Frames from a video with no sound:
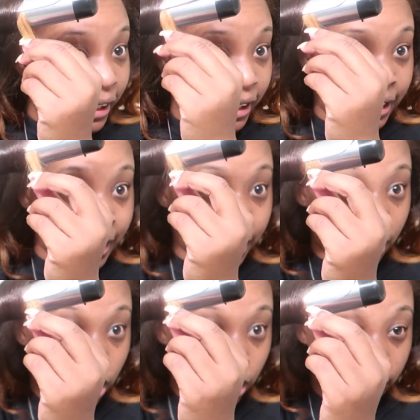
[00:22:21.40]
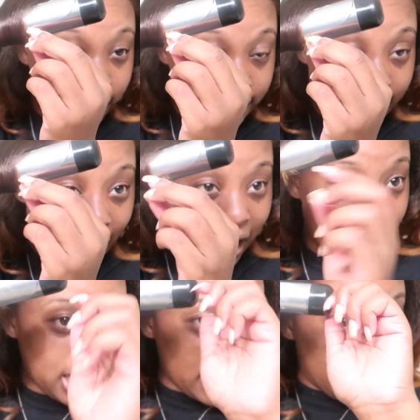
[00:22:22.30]
it again in a curly thing.
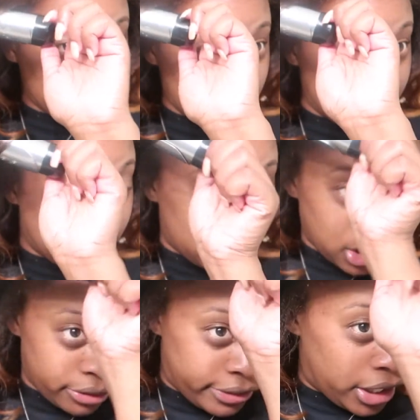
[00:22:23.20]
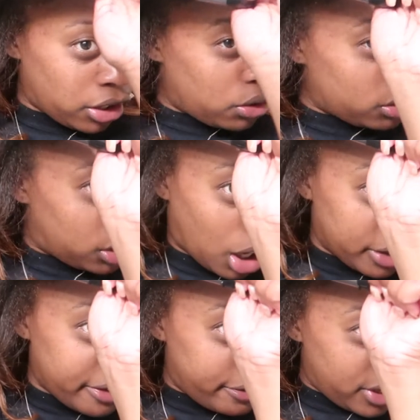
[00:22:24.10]
And then she did another video.
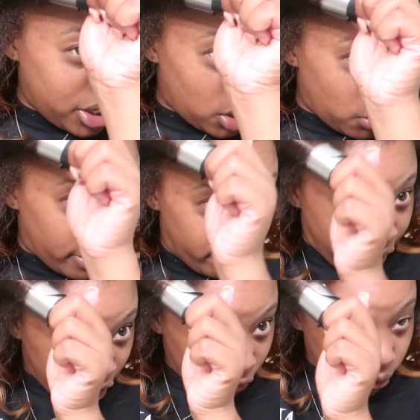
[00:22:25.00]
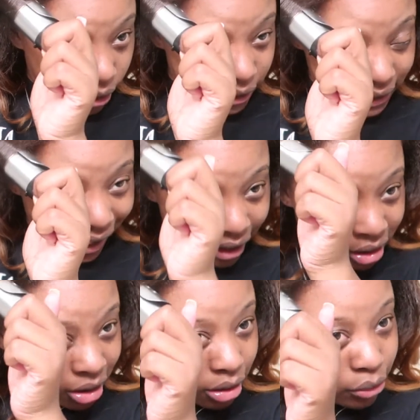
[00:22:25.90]
Y'all, the video went viral. It's like,
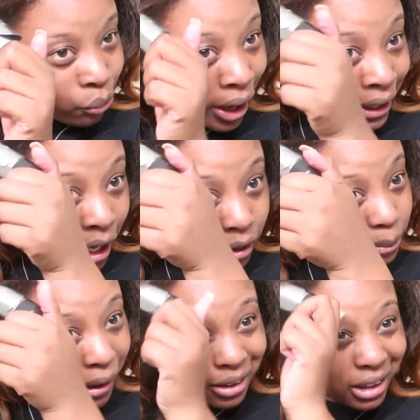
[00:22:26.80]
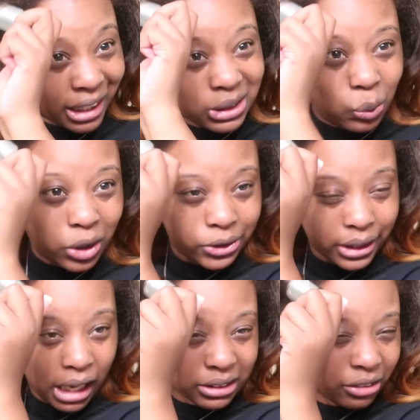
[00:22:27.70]
right now it's probably like two hundred
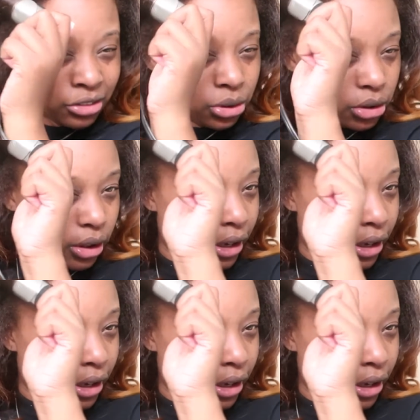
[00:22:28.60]
thousand views on